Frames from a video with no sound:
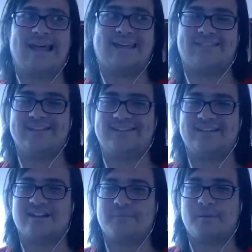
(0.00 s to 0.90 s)
at me like
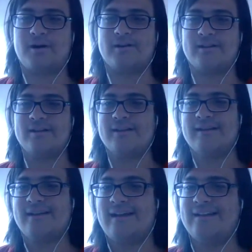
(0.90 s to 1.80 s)
this the entire
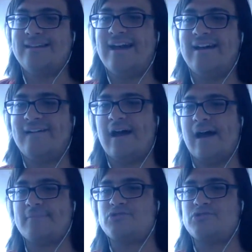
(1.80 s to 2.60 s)
pod. And yeah,